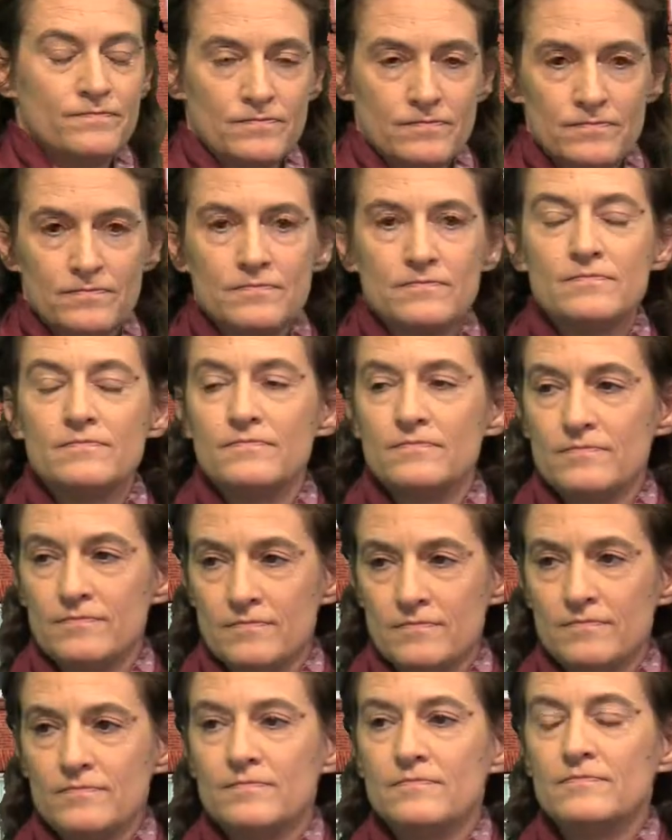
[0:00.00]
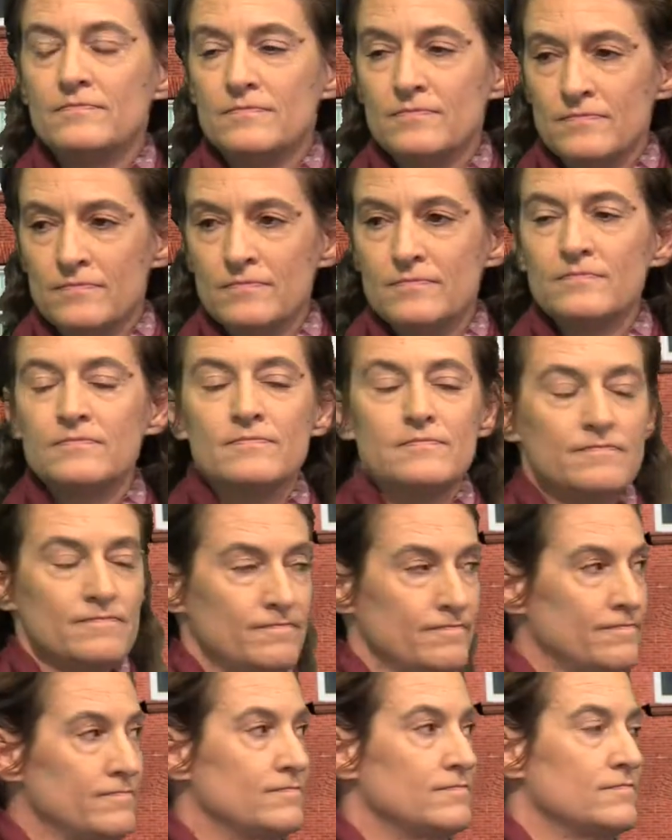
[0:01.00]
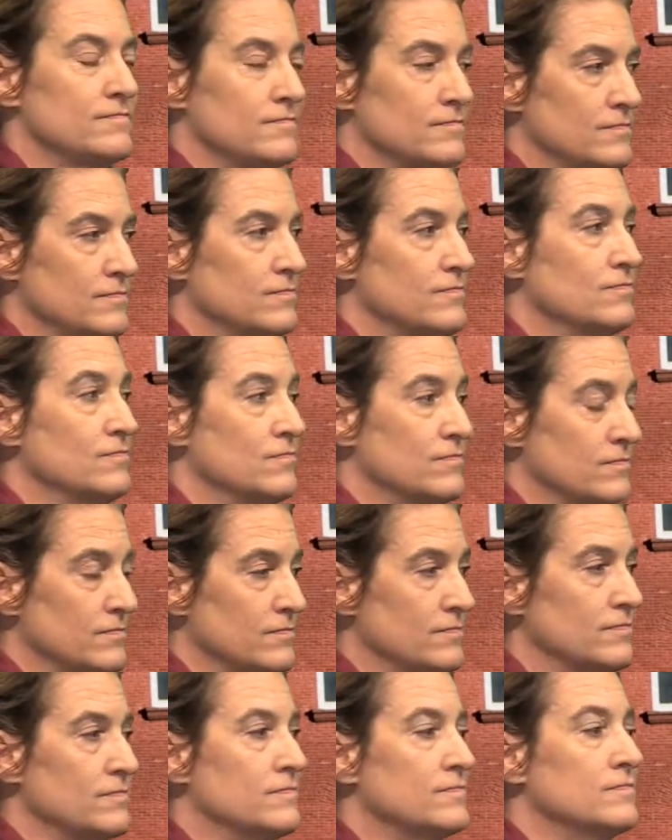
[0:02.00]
(silent)